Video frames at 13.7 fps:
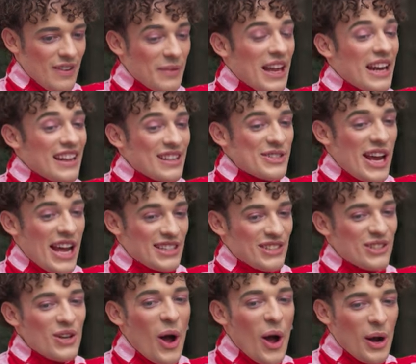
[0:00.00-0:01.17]
getting the chance to
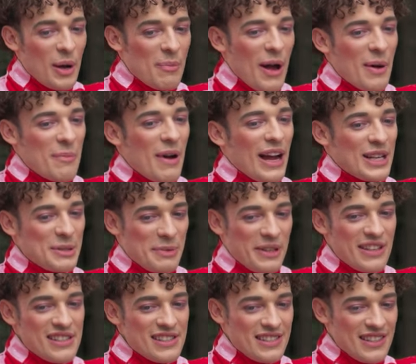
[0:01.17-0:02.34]
talk about my
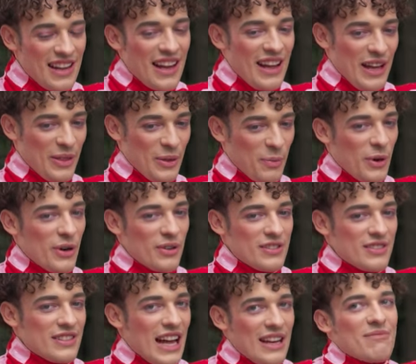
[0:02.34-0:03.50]
experience in the world,
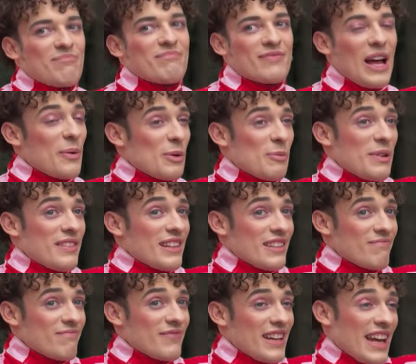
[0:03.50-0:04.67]
that will be
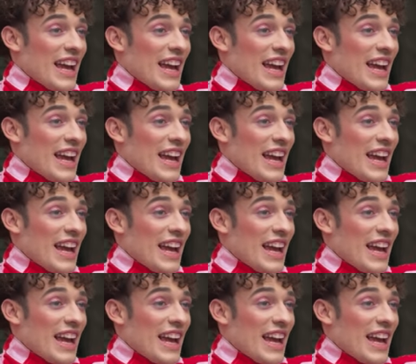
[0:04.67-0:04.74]
the